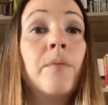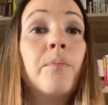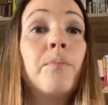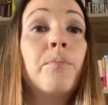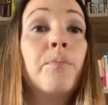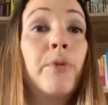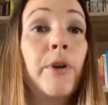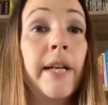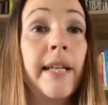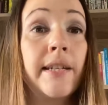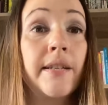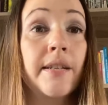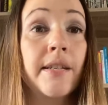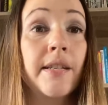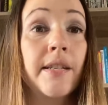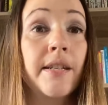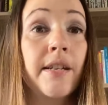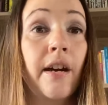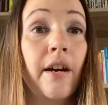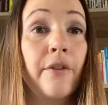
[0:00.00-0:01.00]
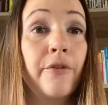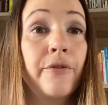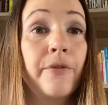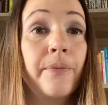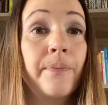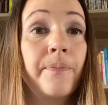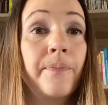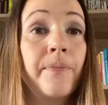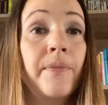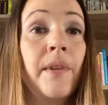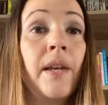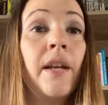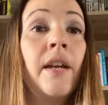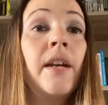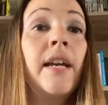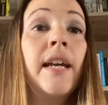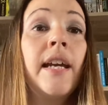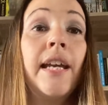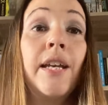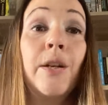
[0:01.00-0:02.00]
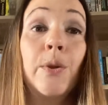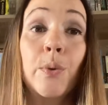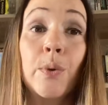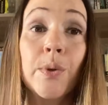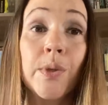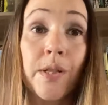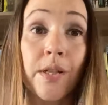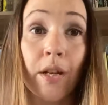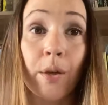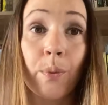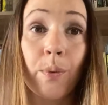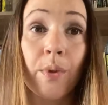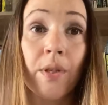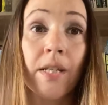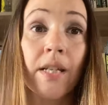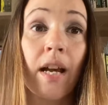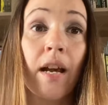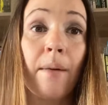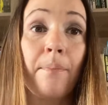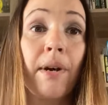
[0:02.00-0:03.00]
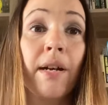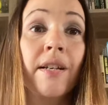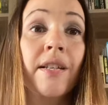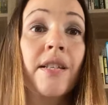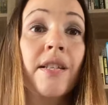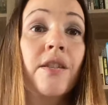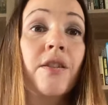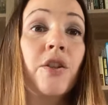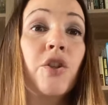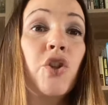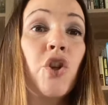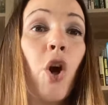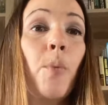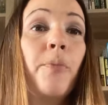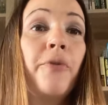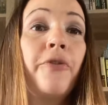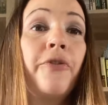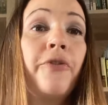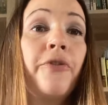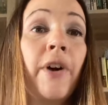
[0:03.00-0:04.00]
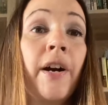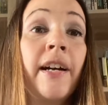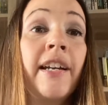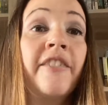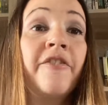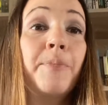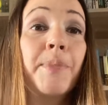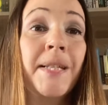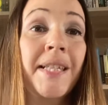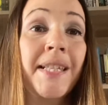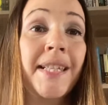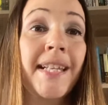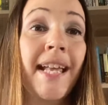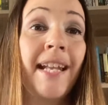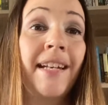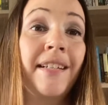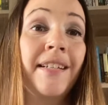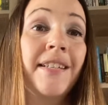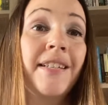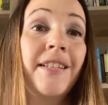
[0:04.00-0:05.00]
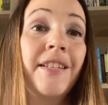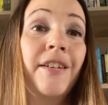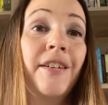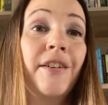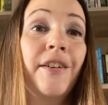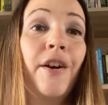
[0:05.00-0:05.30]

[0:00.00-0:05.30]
Brilliant stuff. It also was amongst the top 5%